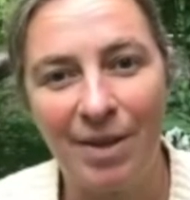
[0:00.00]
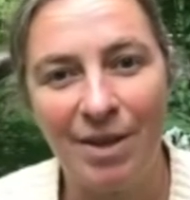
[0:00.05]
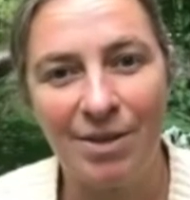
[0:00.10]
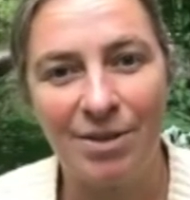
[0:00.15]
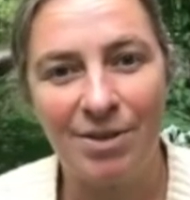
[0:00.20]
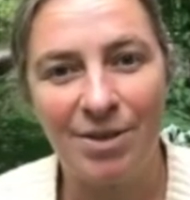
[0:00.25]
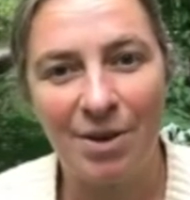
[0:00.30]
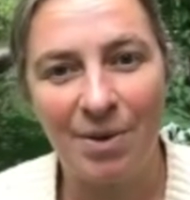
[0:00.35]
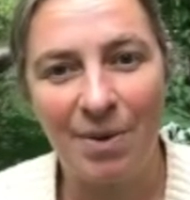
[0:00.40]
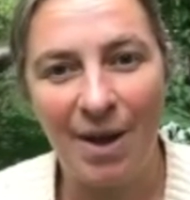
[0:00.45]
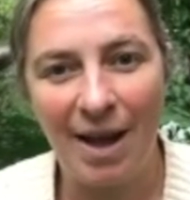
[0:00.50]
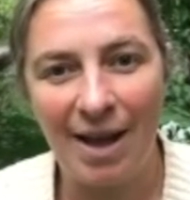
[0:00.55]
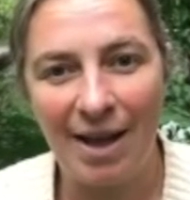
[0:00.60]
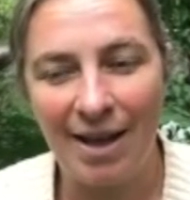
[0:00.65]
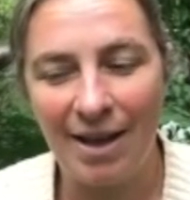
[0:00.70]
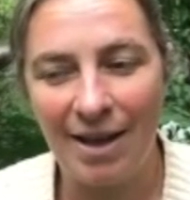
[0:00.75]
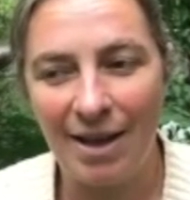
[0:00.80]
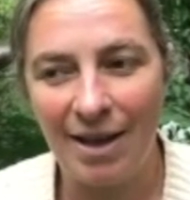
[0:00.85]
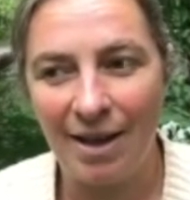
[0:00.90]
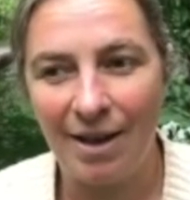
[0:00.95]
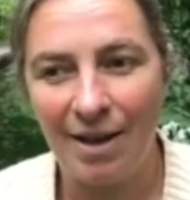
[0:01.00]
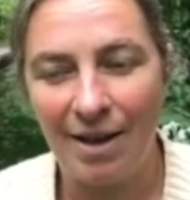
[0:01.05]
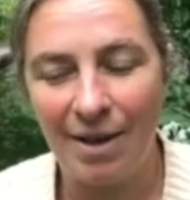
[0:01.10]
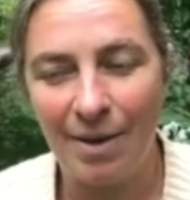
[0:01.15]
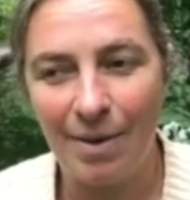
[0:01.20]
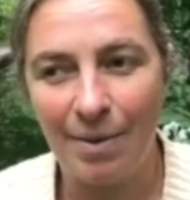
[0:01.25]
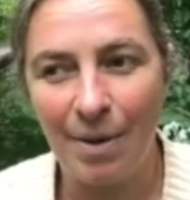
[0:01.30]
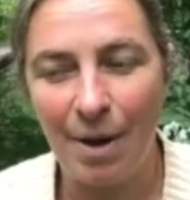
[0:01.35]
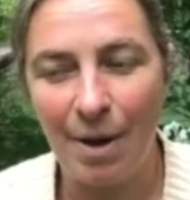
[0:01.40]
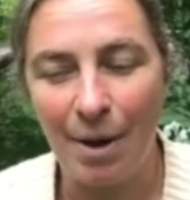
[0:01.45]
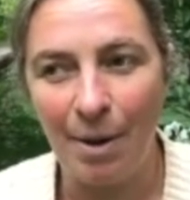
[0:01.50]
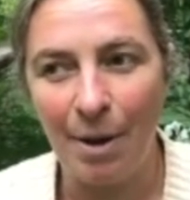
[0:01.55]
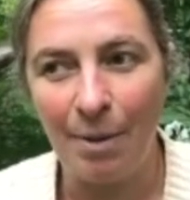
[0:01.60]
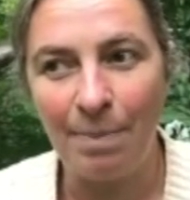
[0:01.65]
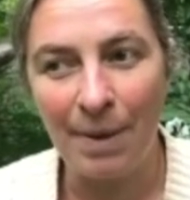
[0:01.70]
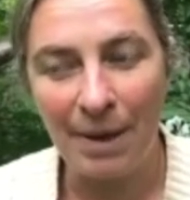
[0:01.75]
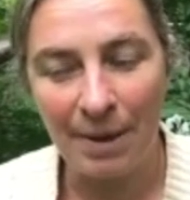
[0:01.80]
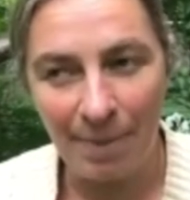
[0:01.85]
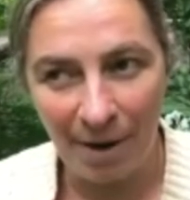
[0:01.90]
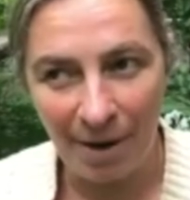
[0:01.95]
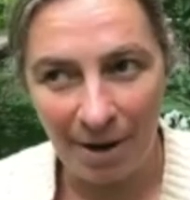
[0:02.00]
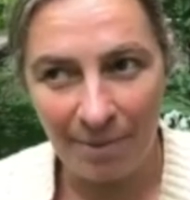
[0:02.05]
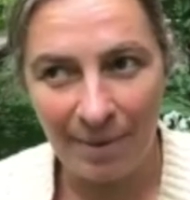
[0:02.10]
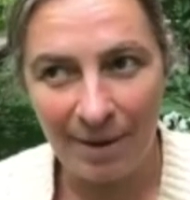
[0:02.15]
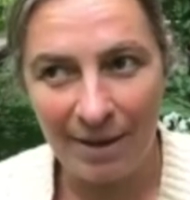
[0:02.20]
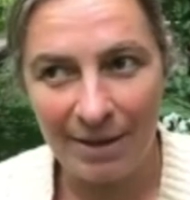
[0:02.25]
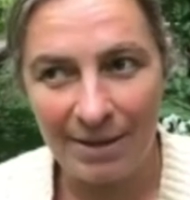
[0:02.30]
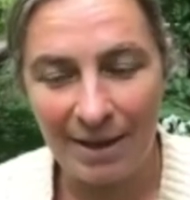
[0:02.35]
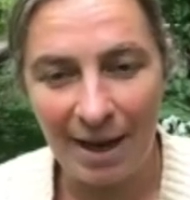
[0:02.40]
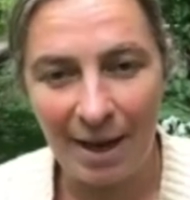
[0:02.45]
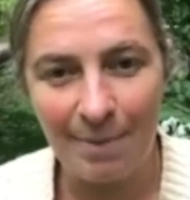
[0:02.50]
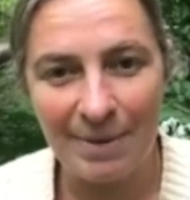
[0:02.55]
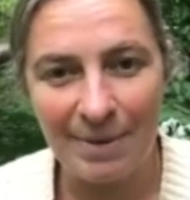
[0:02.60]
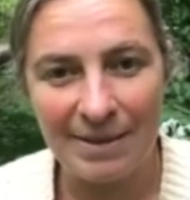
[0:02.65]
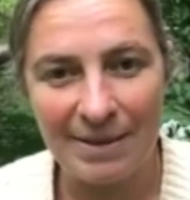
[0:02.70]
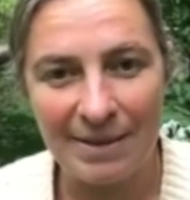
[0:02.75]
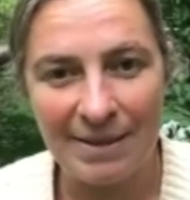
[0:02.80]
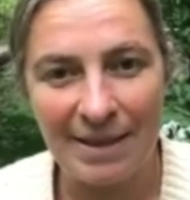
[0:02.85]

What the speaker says: So a big part of my job is